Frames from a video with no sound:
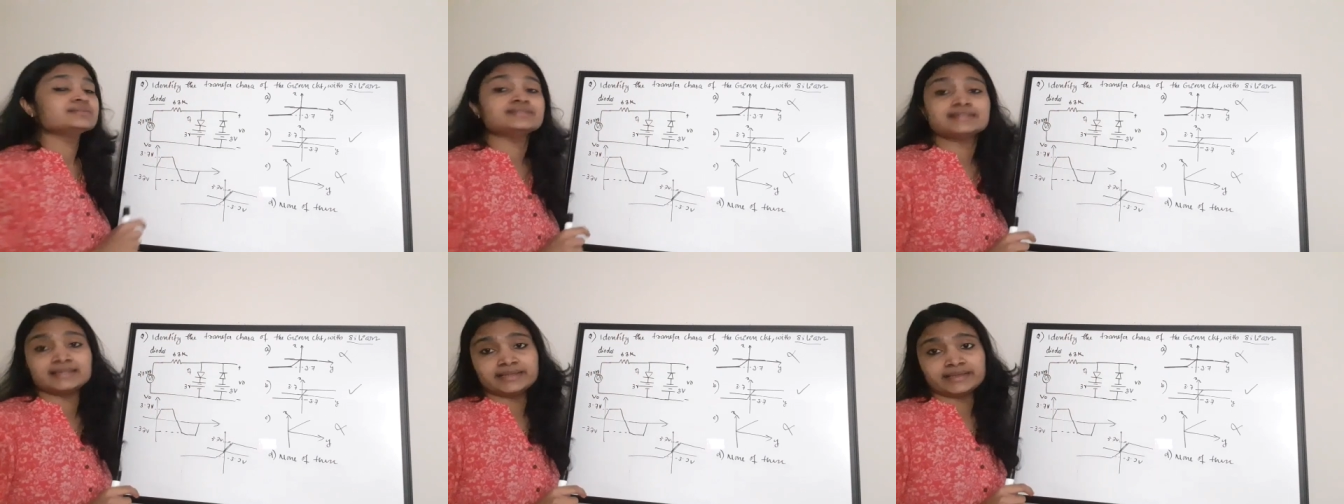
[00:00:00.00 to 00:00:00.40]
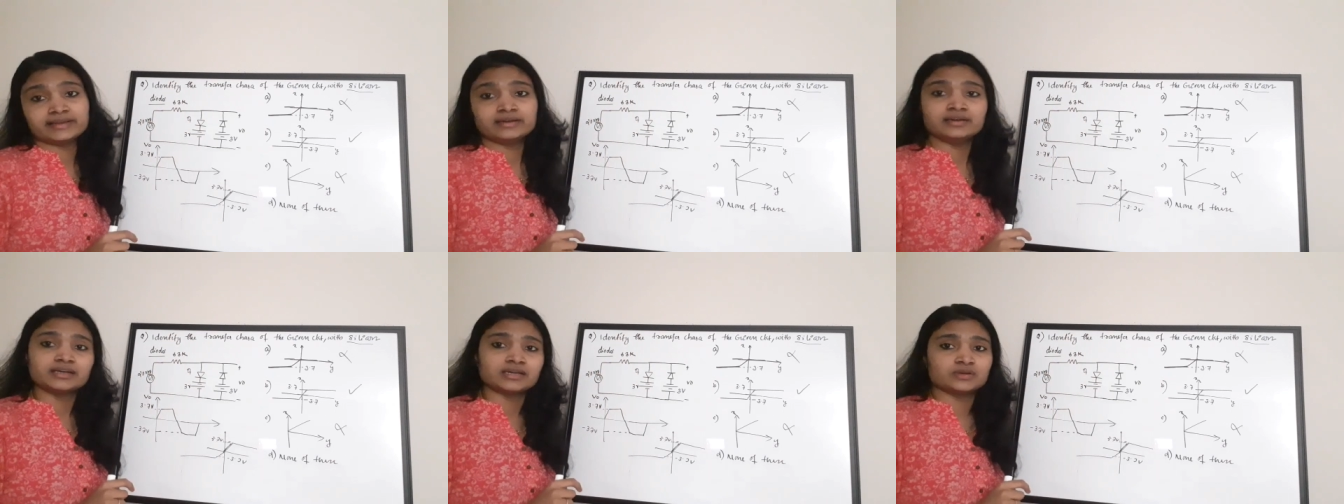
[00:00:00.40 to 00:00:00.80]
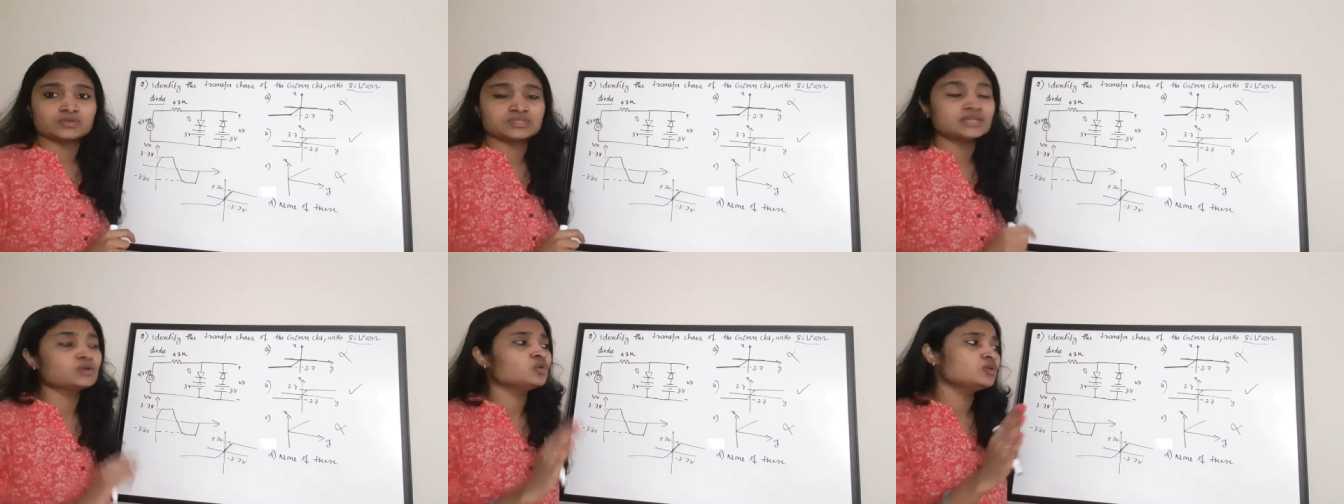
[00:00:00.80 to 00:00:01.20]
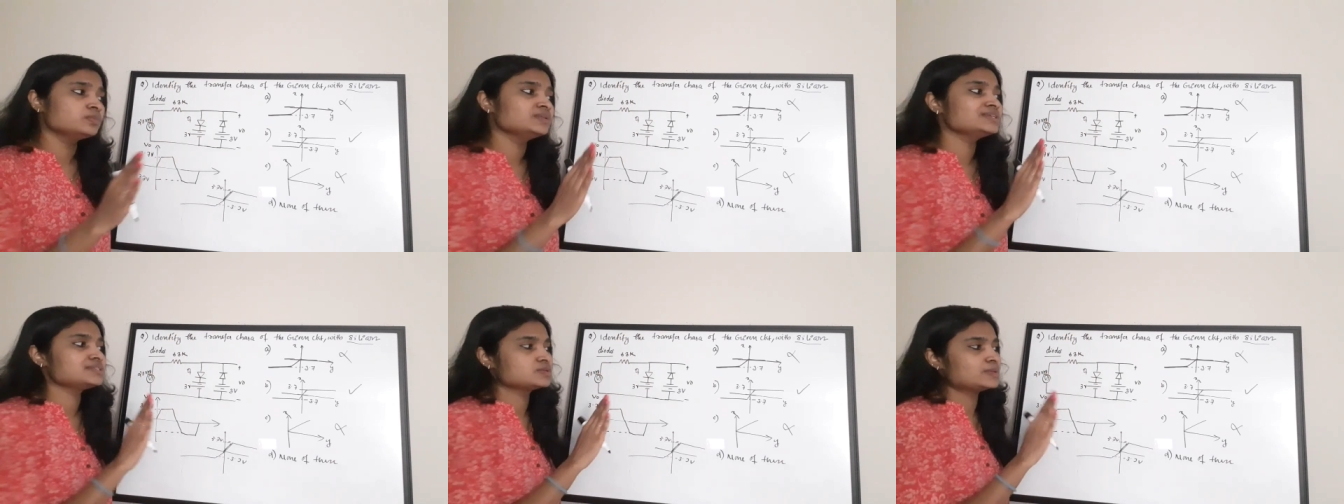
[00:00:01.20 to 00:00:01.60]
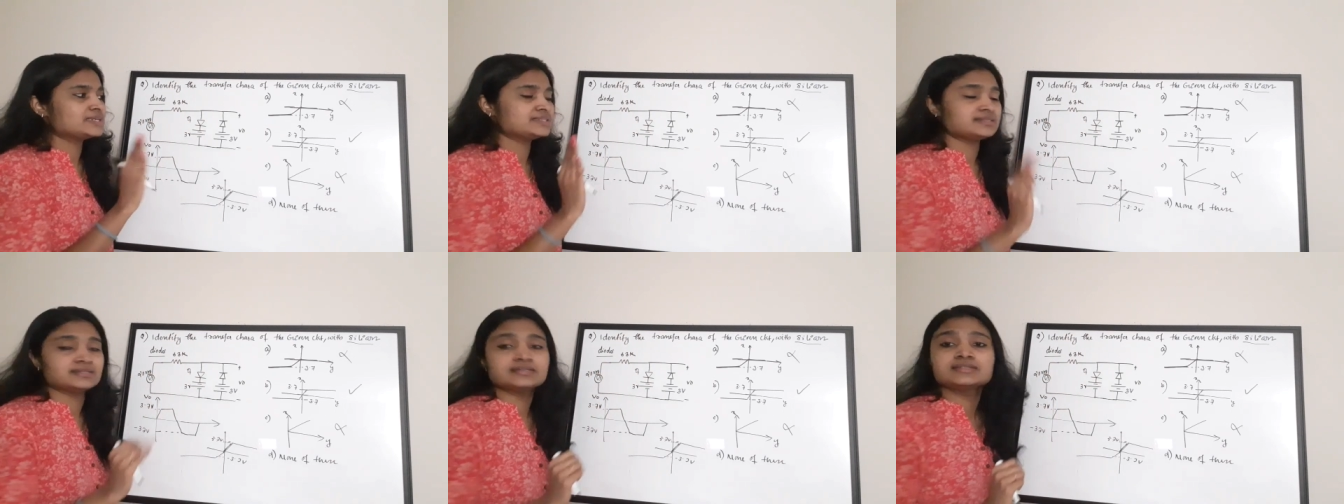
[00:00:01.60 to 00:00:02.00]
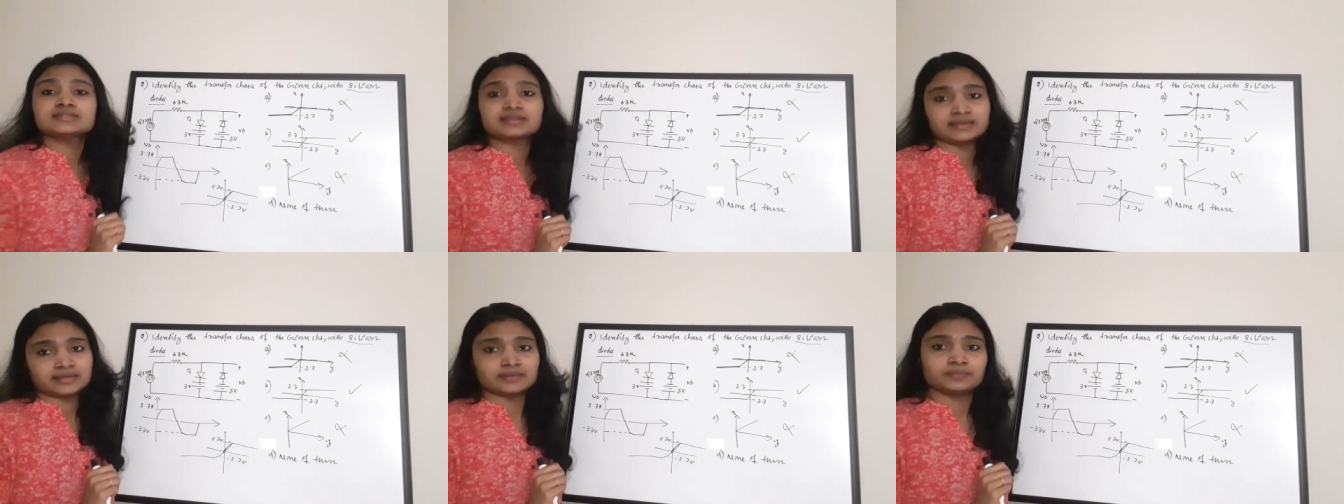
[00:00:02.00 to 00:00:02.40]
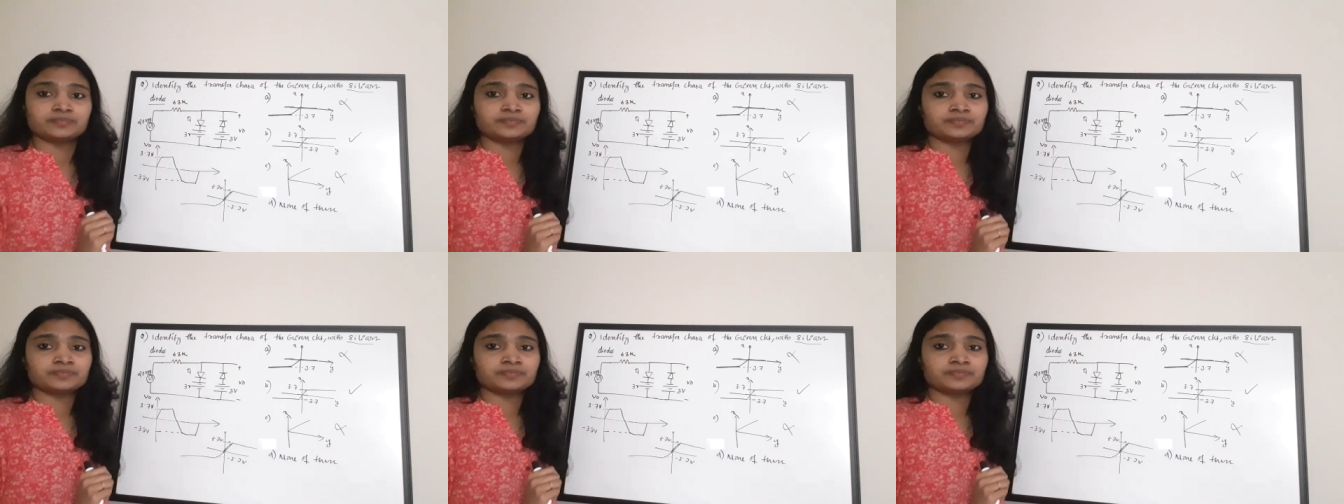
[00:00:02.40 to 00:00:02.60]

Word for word: silicon diodes. I hope this question is clear.